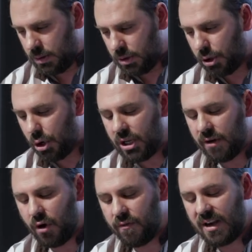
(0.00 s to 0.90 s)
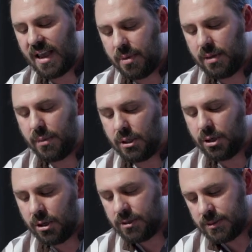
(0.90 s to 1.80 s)
not only of overlapping
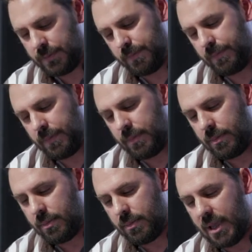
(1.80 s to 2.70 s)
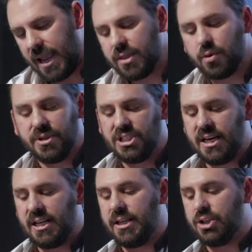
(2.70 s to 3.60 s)
milieus,
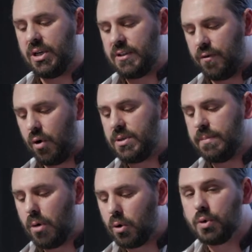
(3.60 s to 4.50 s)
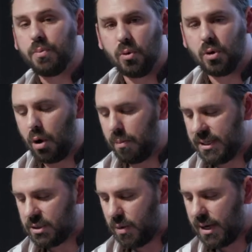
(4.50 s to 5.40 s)
anthropogenically transformed in multiple
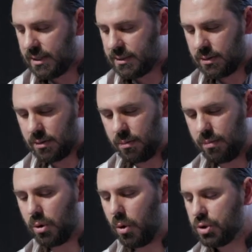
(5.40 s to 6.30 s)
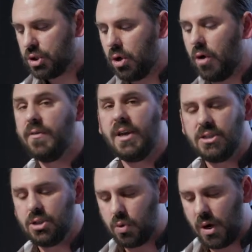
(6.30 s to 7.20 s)
complex ways, but also of
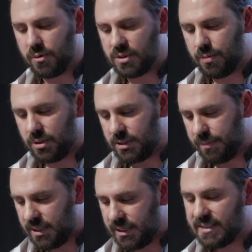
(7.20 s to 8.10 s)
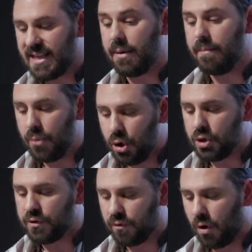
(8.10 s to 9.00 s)
intertwined responsibilities that
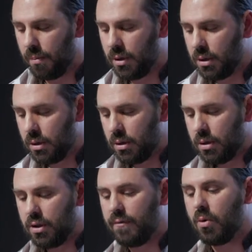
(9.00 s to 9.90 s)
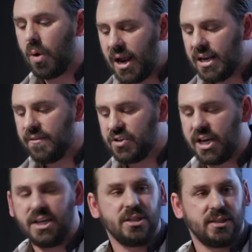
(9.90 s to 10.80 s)
emerge from the variety of
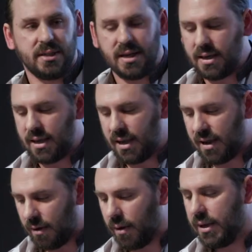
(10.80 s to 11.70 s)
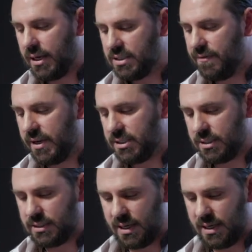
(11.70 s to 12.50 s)
changes our interventions